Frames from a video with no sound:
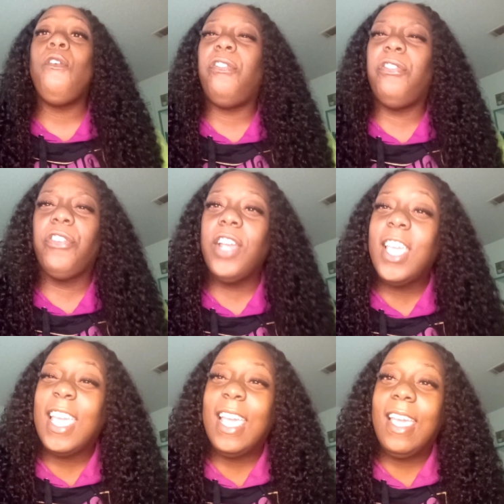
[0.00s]

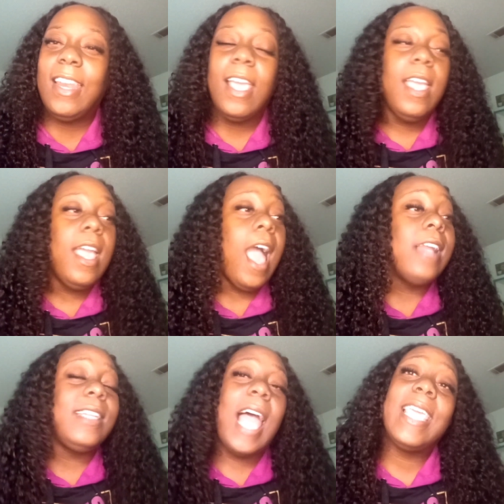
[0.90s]
freaking,
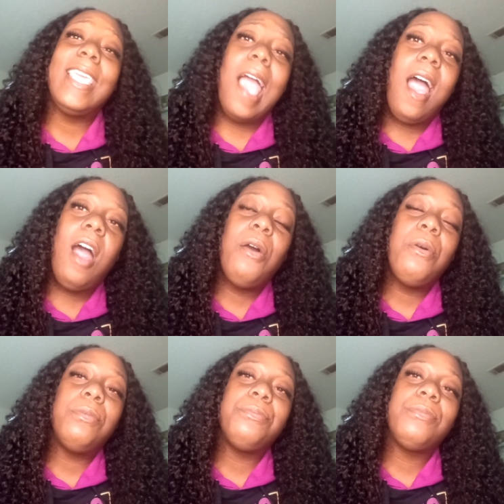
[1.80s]
like,
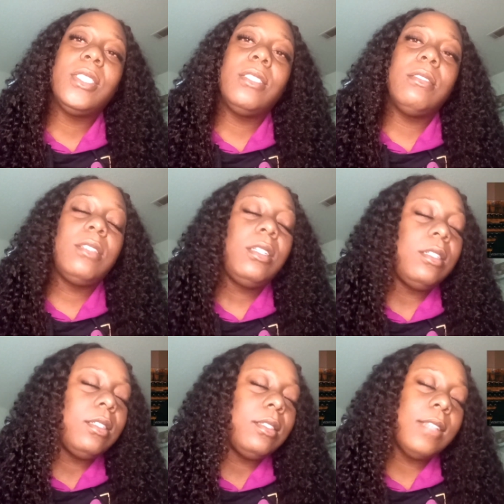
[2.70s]
y'all,
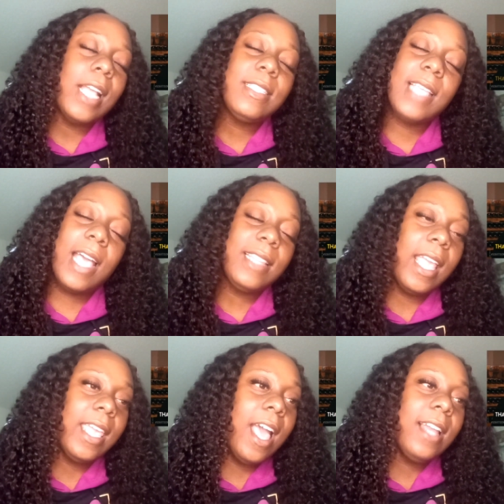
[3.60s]
I just got to
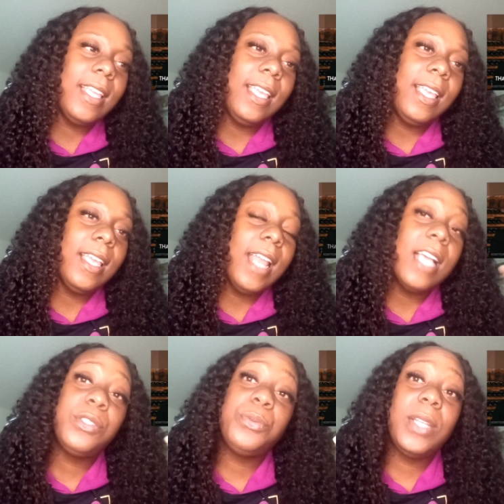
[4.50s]
thank y'all again.
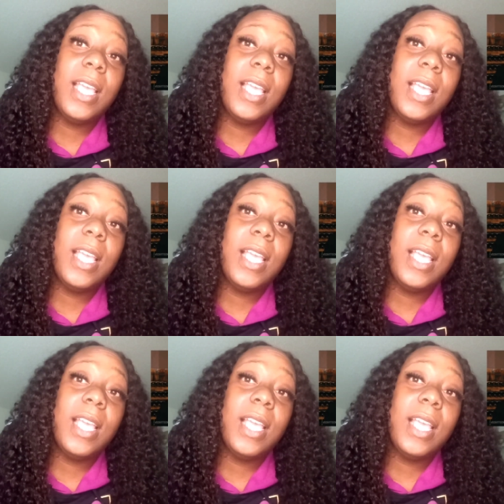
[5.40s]
I just really